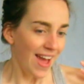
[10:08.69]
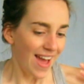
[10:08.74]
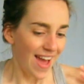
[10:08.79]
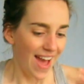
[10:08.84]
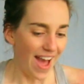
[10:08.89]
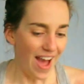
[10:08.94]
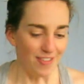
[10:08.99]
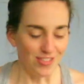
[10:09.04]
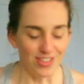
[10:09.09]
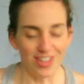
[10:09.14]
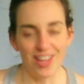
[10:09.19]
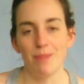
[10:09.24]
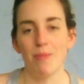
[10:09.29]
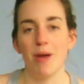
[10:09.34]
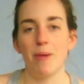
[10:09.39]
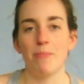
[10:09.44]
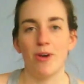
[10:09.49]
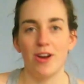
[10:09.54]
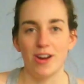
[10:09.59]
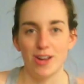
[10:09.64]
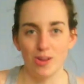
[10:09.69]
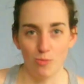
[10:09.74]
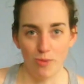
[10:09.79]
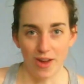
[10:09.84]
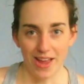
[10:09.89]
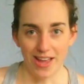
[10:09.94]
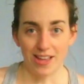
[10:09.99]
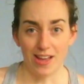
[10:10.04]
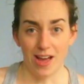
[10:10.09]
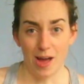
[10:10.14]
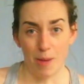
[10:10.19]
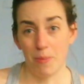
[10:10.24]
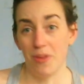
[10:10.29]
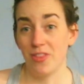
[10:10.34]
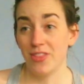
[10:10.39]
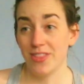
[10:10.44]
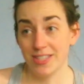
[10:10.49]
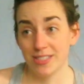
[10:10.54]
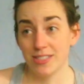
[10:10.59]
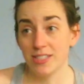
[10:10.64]
have to let my body wake up,
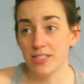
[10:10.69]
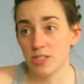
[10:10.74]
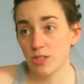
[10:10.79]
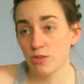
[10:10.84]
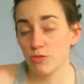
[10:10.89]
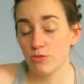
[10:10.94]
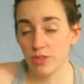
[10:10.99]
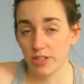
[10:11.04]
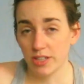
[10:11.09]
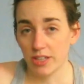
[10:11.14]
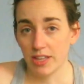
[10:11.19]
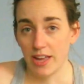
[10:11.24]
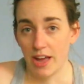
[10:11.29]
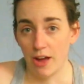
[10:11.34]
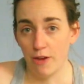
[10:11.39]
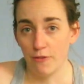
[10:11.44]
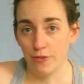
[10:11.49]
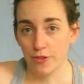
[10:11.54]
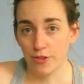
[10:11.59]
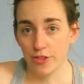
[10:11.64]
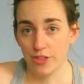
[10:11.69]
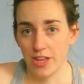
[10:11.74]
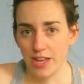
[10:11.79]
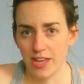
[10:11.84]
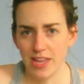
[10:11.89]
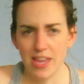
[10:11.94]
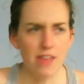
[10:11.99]
and this is a really helpful thing,